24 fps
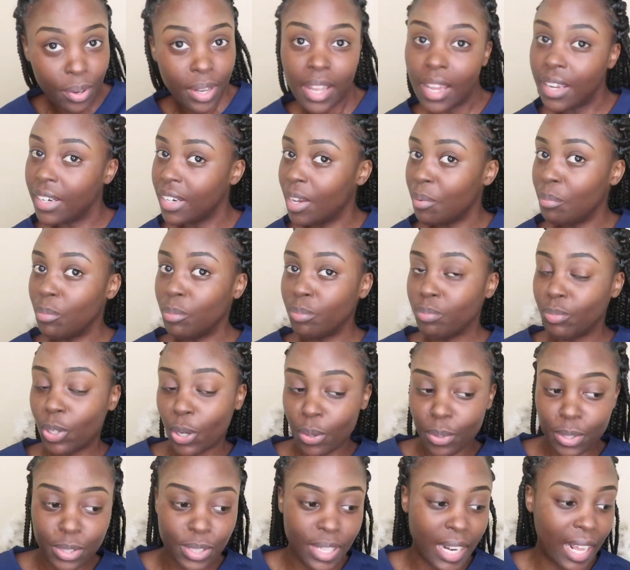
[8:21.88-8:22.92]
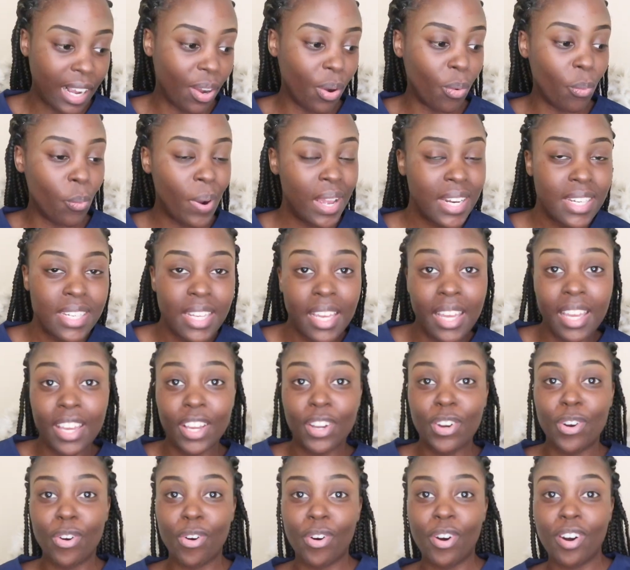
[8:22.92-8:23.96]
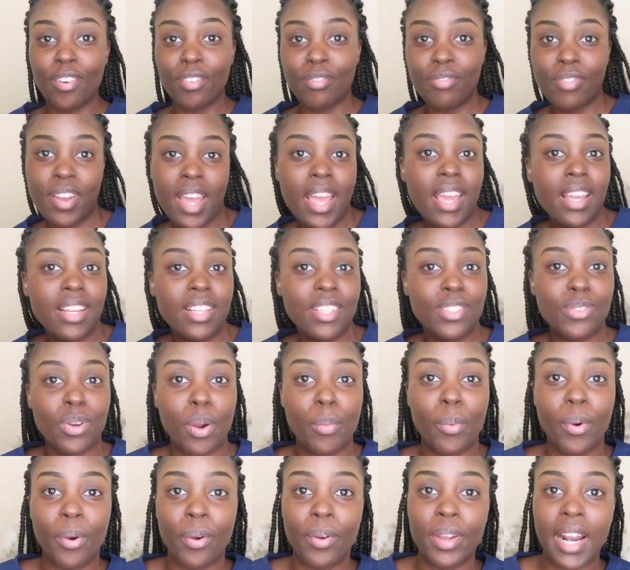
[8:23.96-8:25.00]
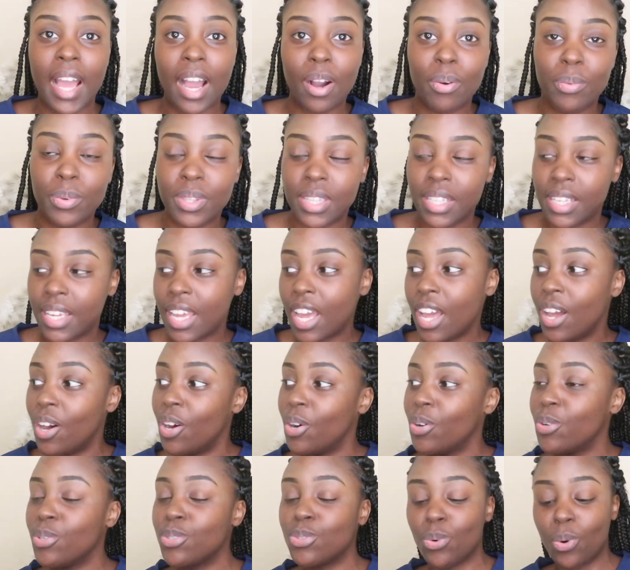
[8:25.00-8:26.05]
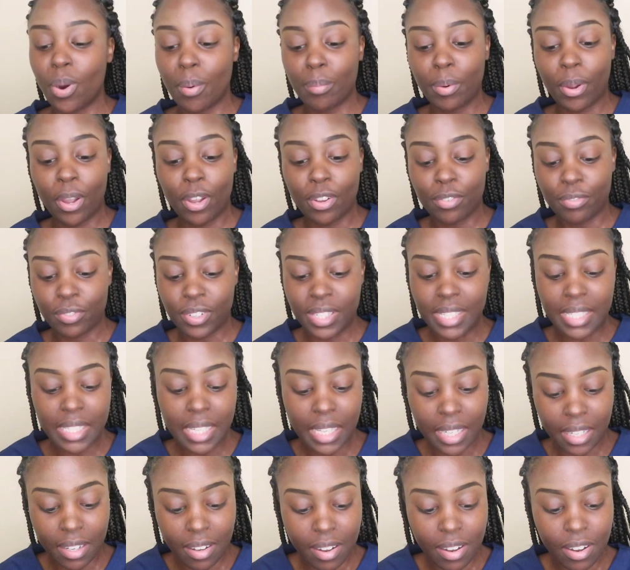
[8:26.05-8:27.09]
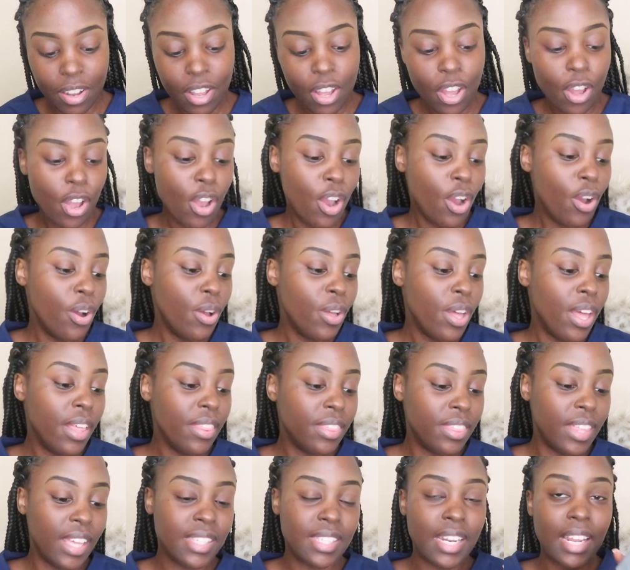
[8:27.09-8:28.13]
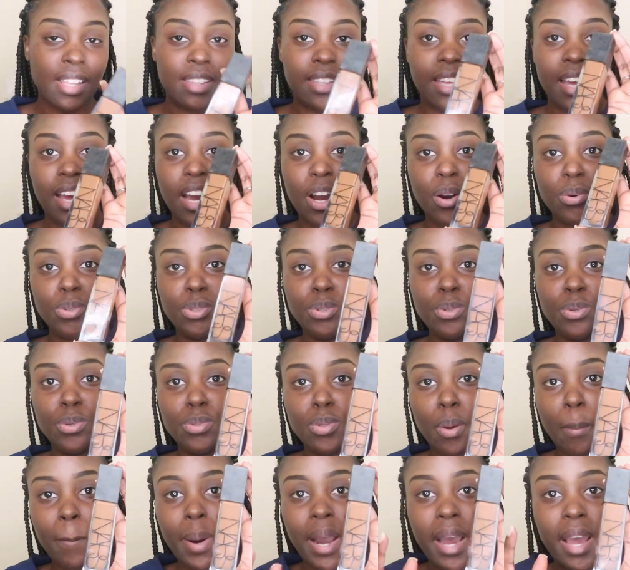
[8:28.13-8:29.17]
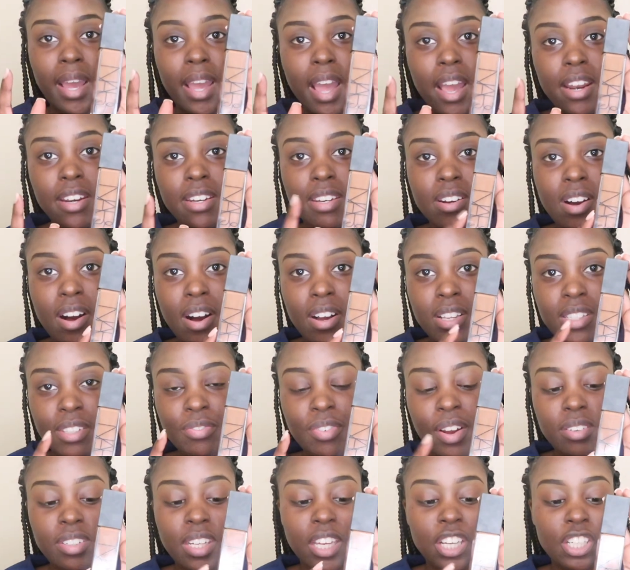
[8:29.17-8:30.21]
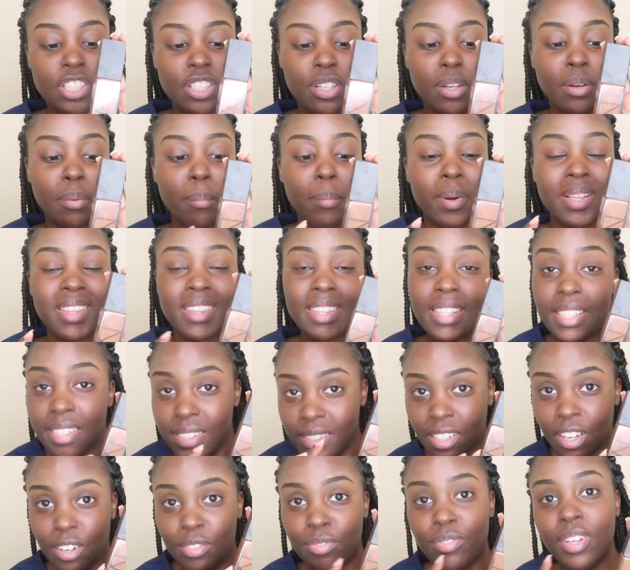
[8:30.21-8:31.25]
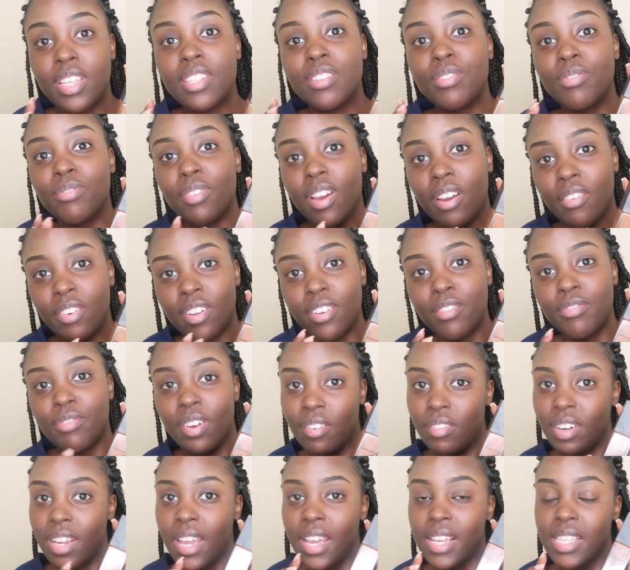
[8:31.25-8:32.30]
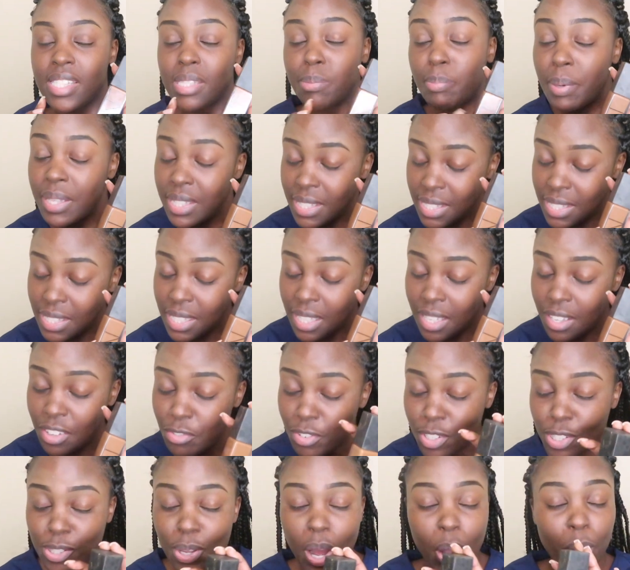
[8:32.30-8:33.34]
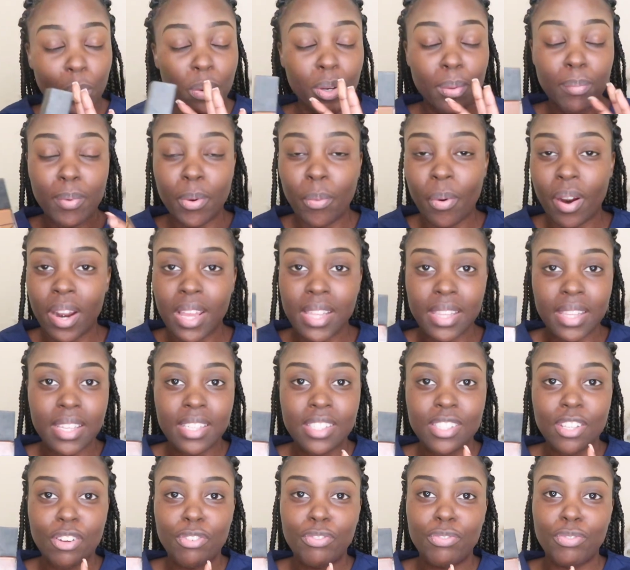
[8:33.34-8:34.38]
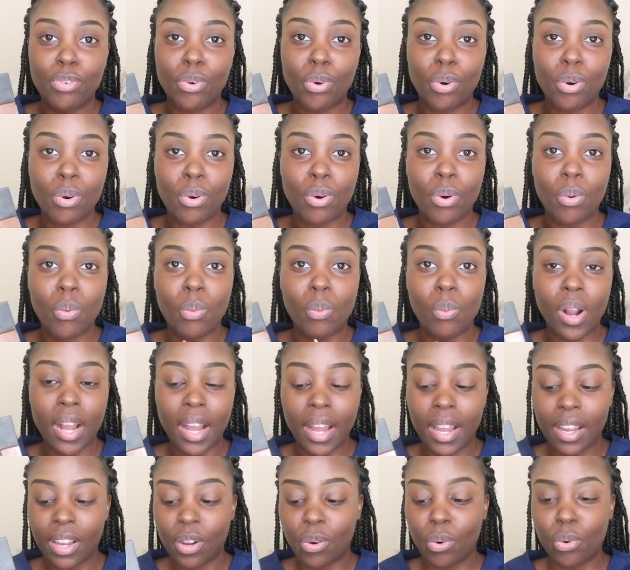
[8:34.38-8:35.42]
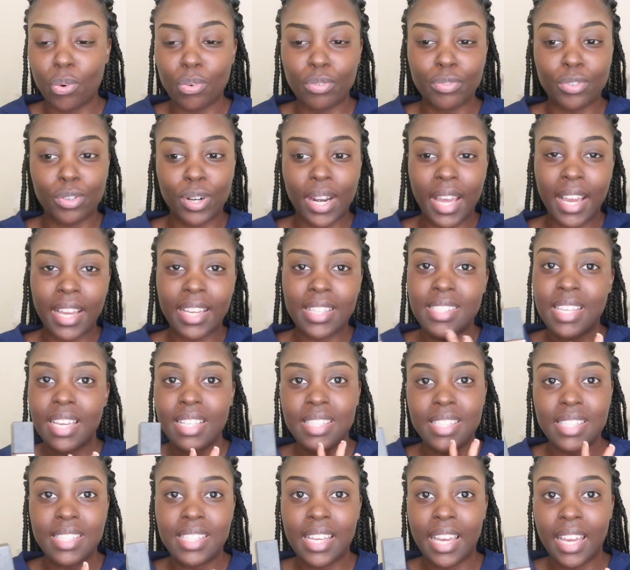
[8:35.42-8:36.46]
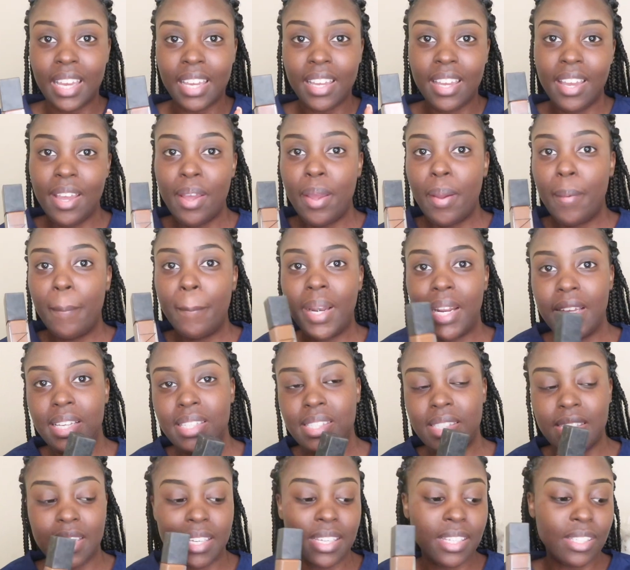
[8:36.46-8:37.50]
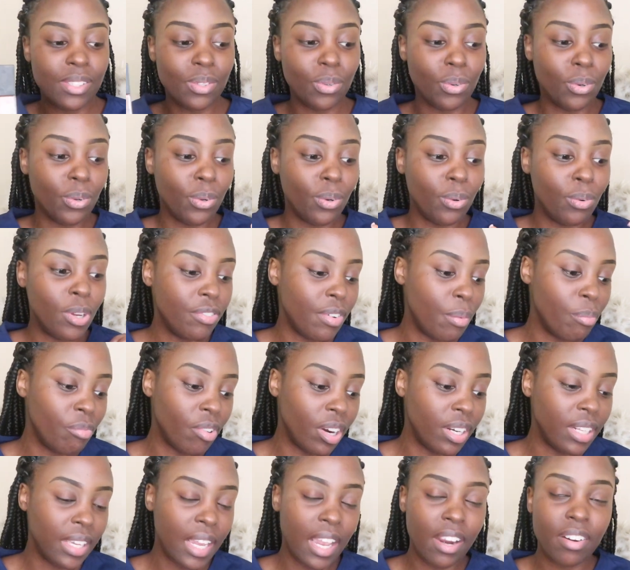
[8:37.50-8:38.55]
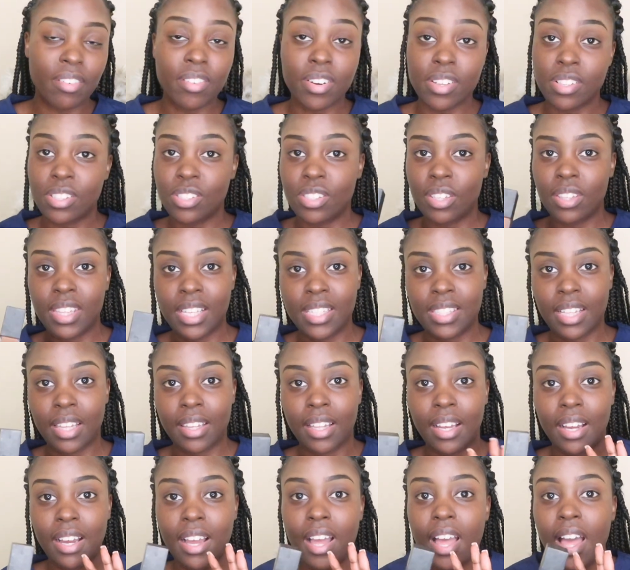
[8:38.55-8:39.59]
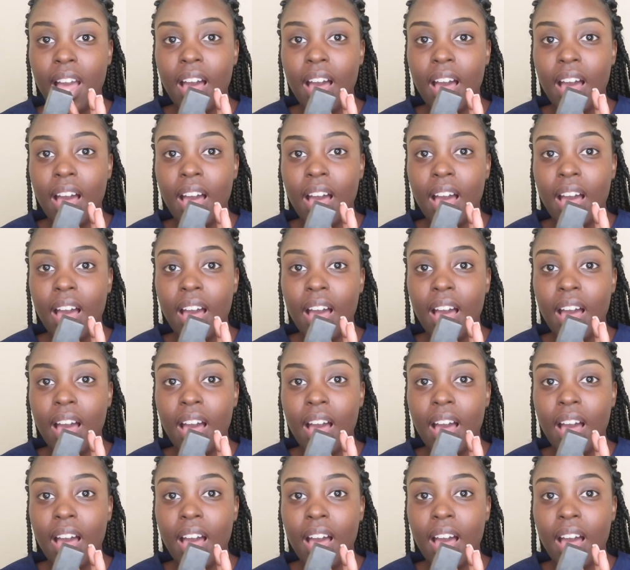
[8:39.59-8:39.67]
and I'm going to like a wedding or an event, or I'm going out with the girls, or I'm going for dinner and things like that, I'll use my NARS foundation. But this stuff is very expensive, so I wouldn't be wearing this for work or for like day-to-day places, or if I'm running errands and things like that.